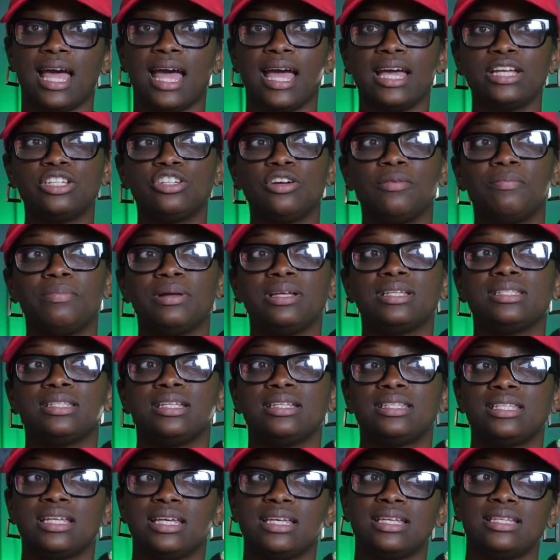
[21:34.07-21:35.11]
As your
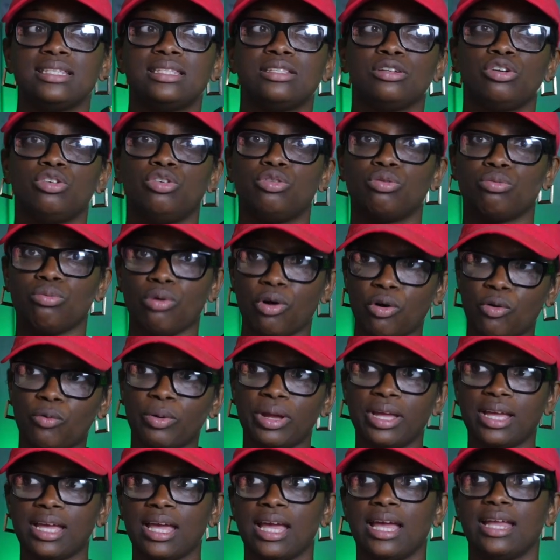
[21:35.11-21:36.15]
business is
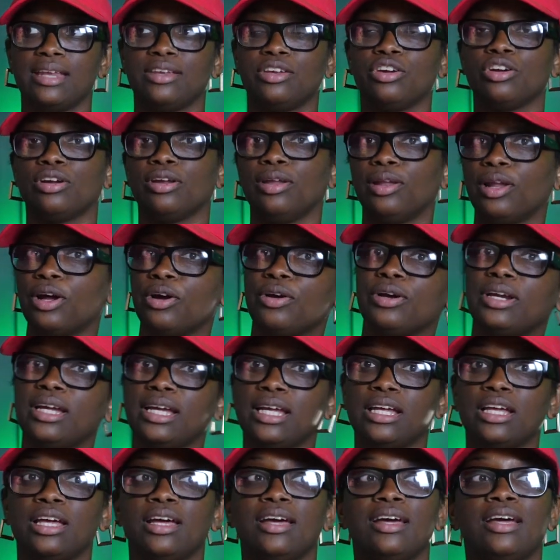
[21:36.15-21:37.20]
growing and you're
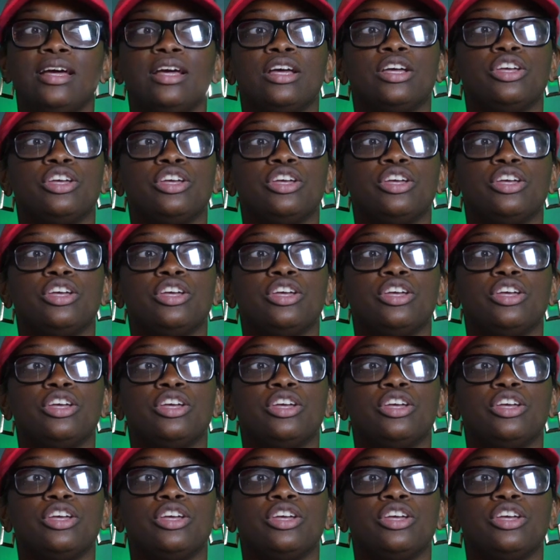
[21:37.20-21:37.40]
learning,